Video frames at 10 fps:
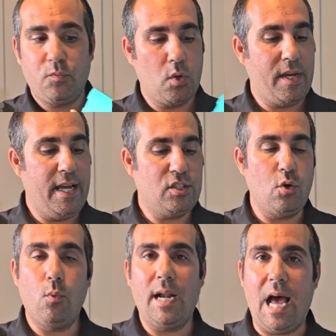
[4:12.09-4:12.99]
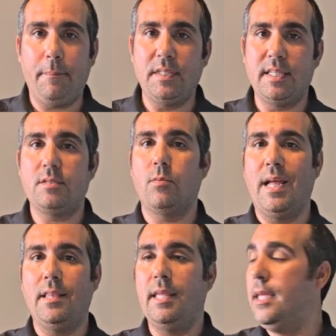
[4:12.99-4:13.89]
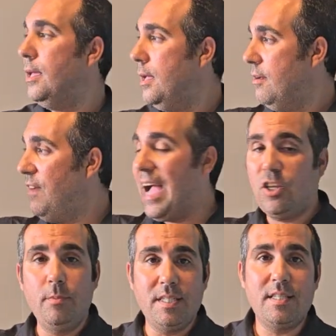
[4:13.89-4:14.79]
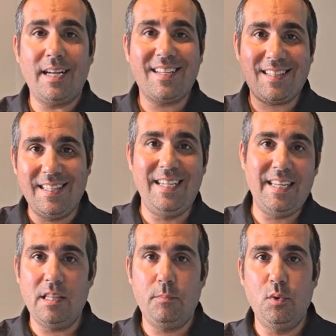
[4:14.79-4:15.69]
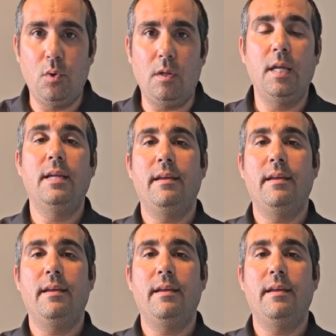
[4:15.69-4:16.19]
Okay, so what happens is when the vacuum is done cleaning the pool,